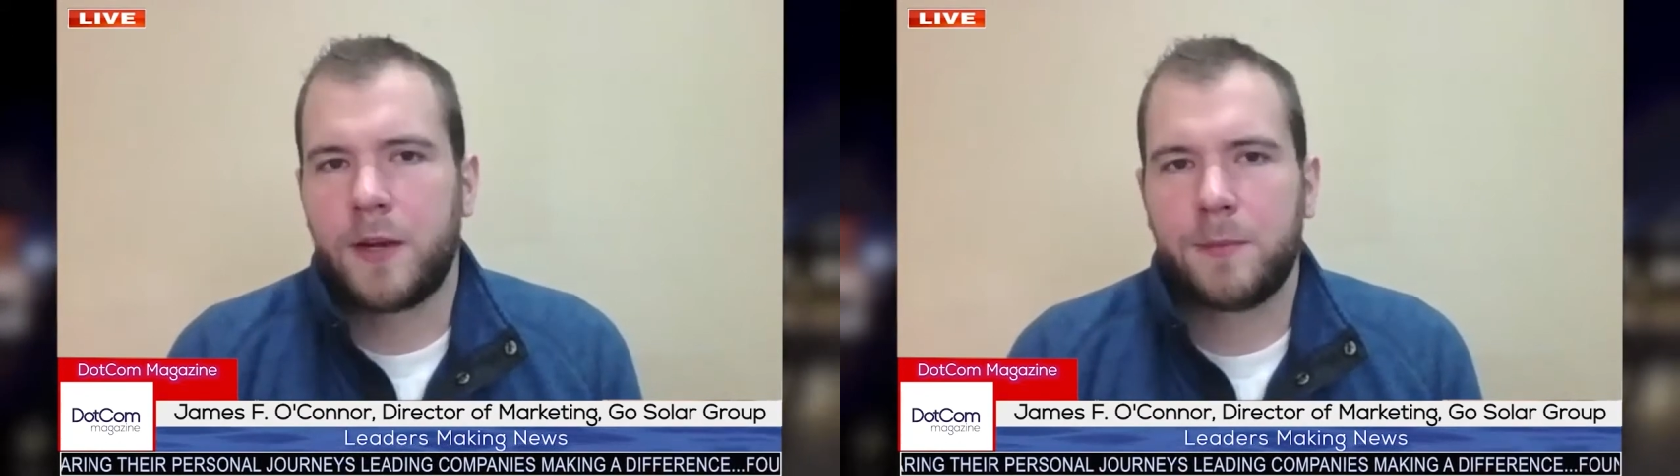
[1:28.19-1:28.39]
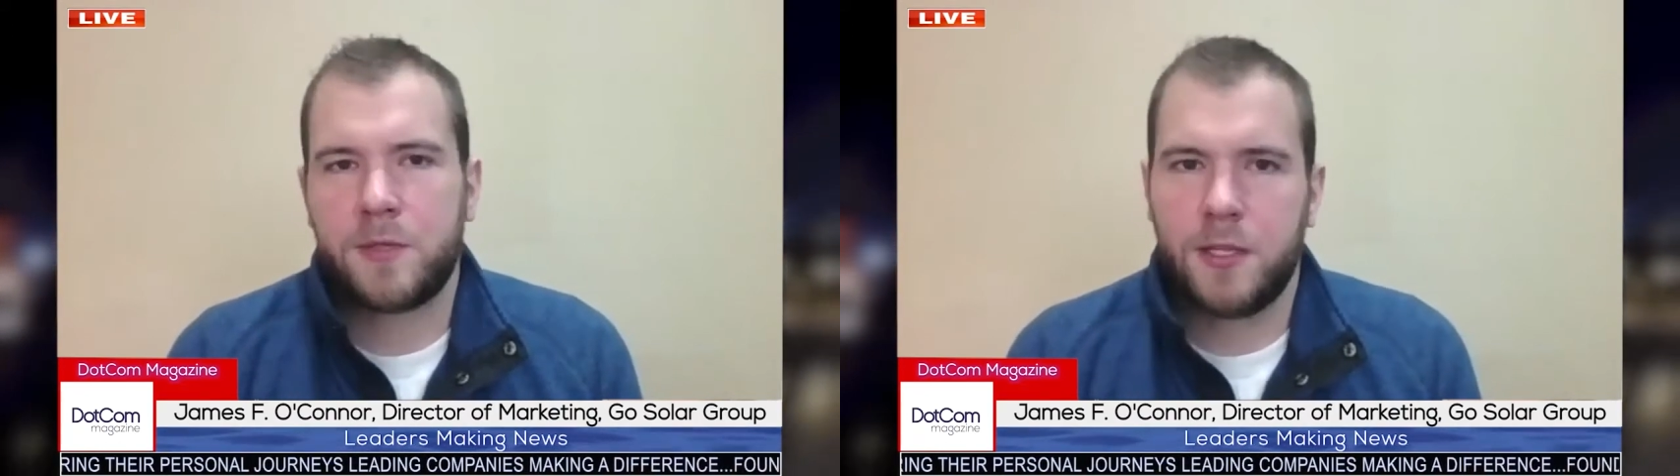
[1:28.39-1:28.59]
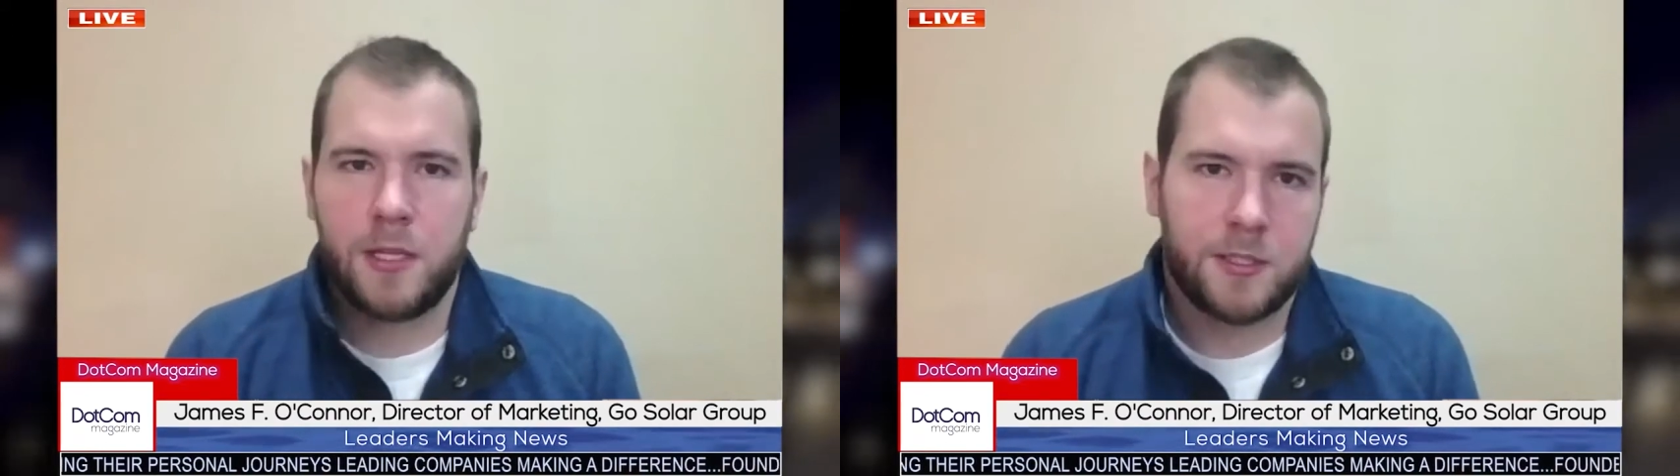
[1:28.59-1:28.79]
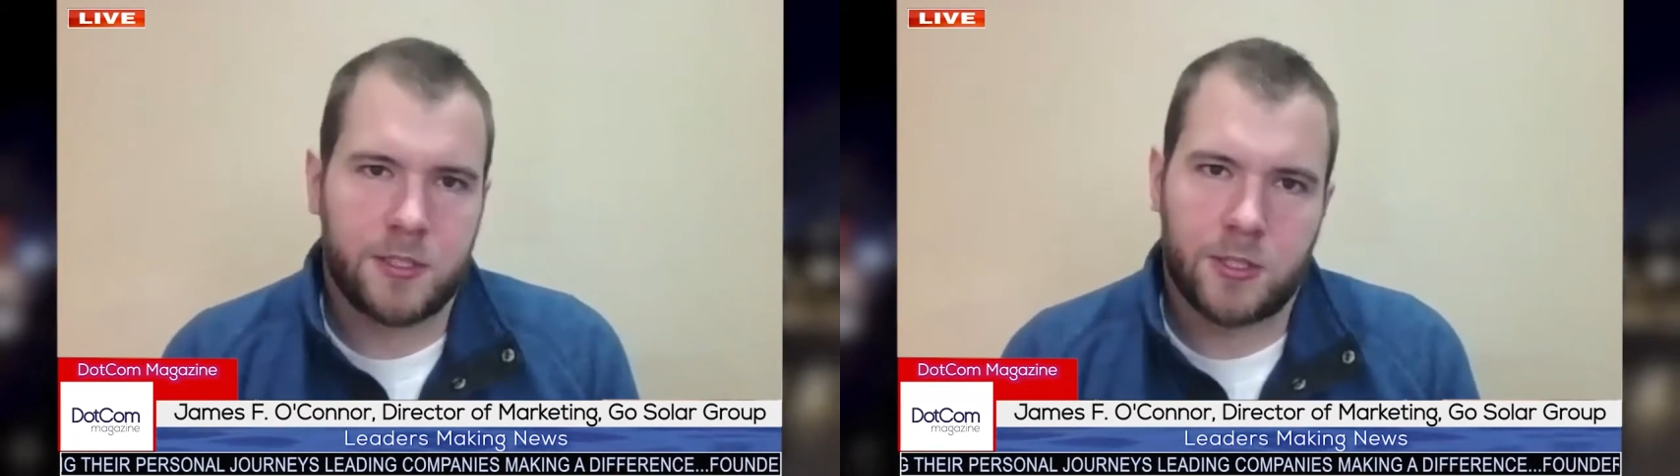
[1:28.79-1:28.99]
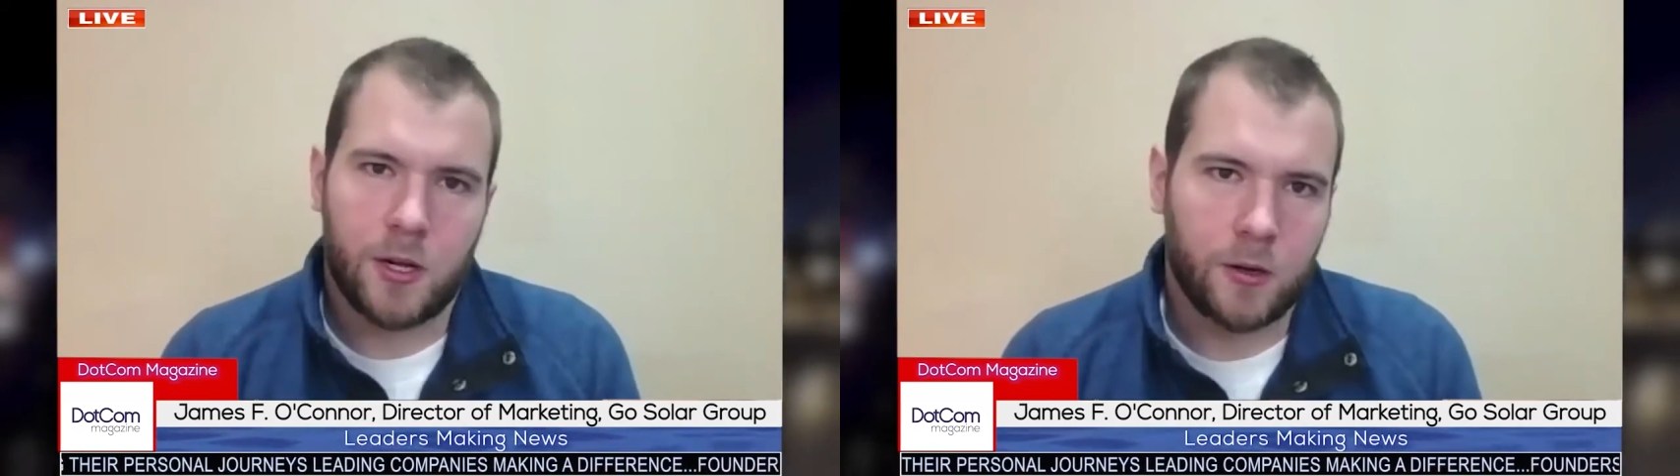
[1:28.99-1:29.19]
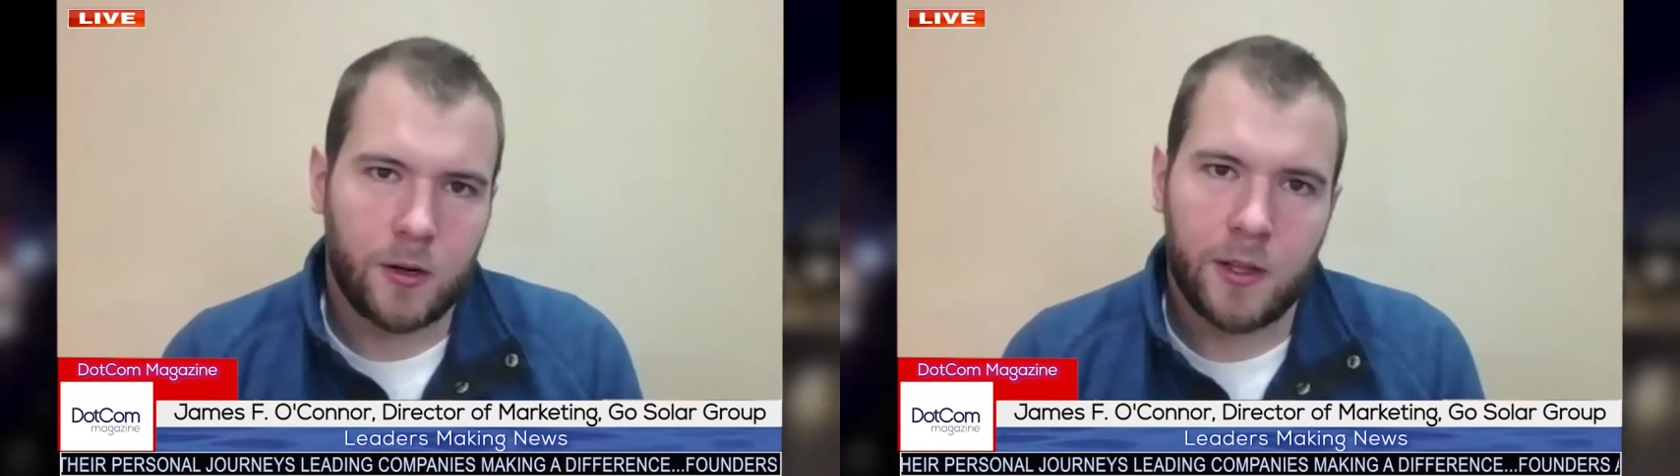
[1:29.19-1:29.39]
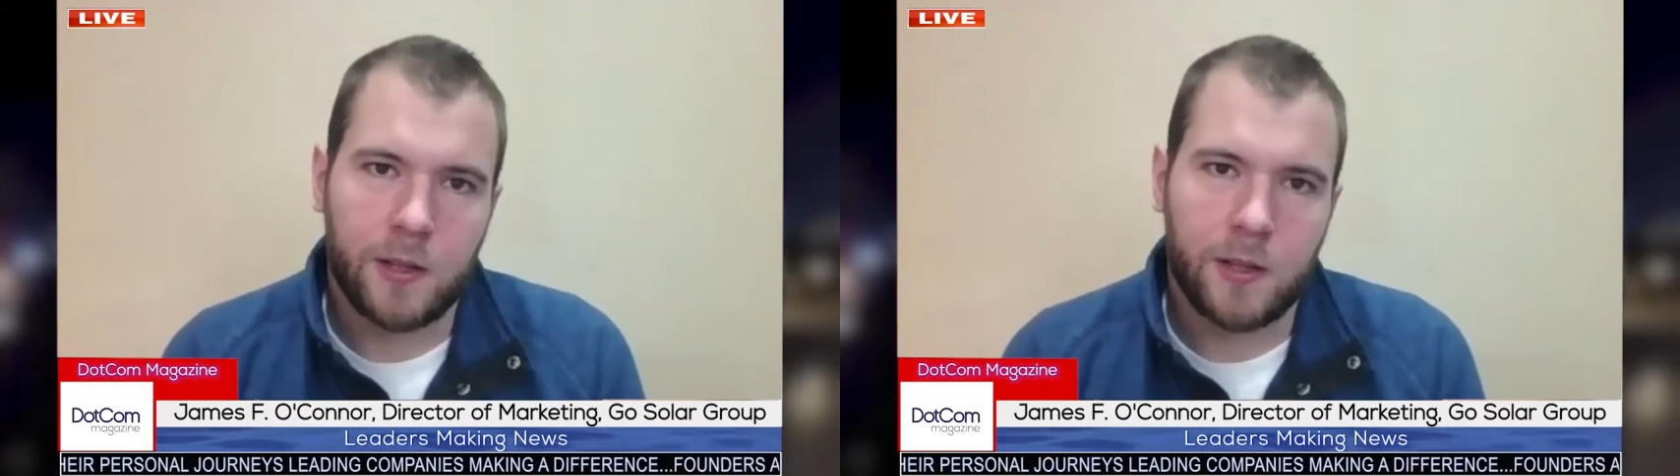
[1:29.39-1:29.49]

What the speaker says: it up to the installer.